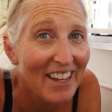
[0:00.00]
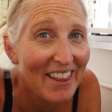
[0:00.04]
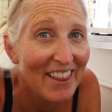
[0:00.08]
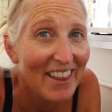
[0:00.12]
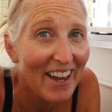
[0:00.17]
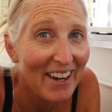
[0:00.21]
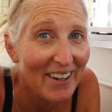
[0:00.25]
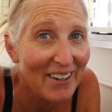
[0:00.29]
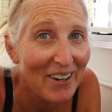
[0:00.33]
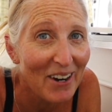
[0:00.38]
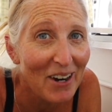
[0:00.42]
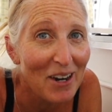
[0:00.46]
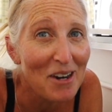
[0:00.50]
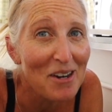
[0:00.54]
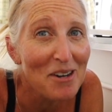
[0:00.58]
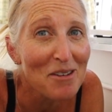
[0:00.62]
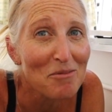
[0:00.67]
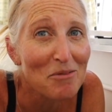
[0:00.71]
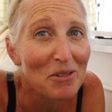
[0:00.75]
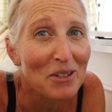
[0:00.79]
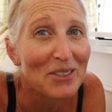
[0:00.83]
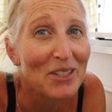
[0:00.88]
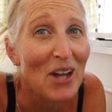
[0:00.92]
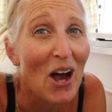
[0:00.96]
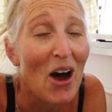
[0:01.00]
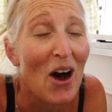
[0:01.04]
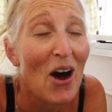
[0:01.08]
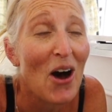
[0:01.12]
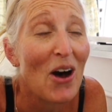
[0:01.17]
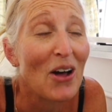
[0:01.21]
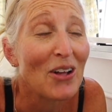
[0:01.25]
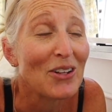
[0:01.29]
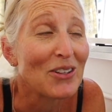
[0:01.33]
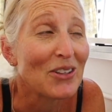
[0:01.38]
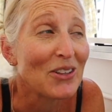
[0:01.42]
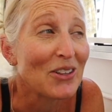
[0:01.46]
That car was
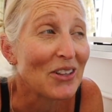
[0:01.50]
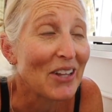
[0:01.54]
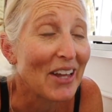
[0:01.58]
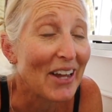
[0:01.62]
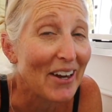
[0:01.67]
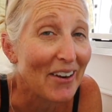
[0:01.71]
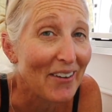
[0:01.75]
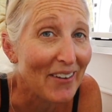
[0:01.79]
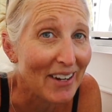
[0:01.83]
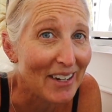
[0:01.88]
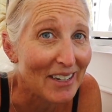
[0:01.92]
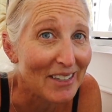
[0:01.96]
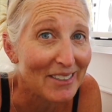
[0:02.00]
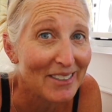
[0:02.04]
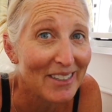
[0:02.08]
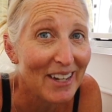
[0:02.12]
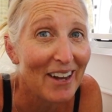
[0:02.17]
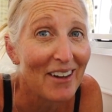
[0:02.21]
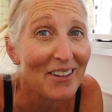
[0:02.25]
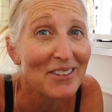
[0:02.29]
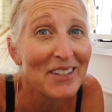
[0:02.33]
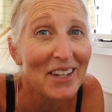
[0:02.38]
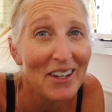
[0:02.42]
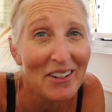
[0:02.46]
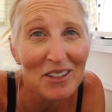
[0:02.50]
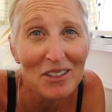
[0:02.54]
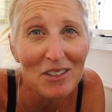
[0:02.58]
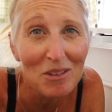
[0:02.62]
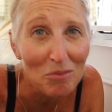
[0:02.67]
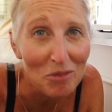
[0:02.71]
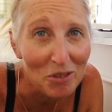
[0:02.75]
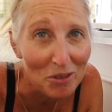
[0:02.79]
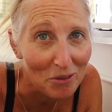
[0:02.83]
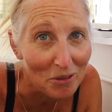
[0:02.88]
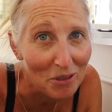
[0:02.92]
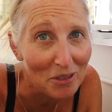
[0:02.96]
hilarious. I'll tell you
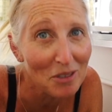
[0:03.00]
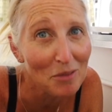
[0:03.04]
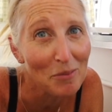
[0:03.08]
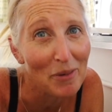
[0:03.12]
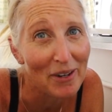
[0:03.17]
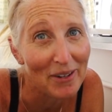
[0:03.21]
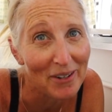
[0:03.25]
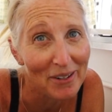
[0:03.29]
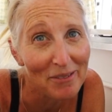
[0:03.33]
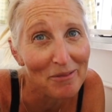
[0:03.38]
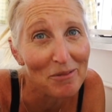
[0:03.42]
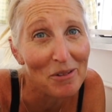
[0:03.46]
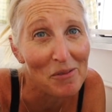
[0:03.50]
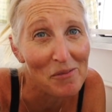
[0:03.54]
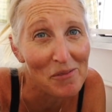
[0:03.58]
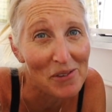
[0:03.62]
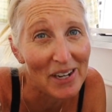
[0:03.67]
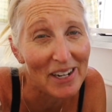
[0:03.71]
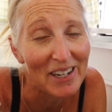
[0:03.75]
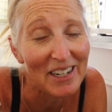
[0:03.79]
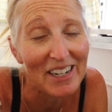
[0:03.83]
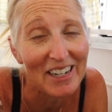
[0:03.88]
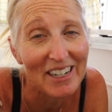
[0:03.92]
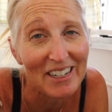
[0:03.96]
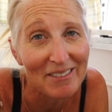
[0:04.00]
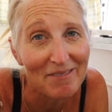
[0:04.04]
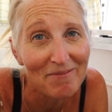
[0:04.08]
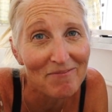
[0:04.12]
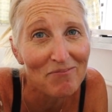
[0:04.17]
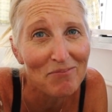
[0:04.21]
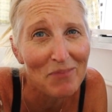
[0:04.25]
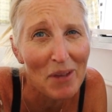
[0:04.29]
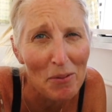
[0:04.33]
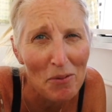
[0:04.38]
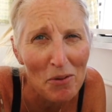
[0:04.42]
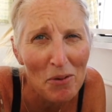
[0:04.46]
some stories about it when we
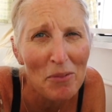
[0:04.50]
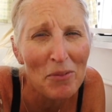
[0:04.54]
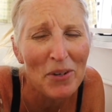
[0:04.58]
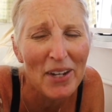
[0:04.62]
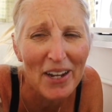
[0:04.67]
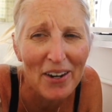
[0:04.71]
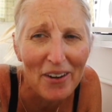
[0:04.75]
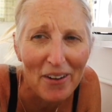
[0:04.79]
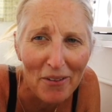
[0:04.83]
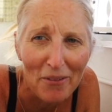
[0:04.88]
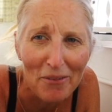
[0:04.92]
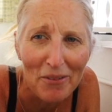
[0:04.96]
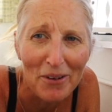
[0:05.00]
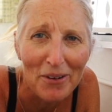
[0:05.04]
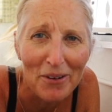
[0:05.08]
maybe when we get on the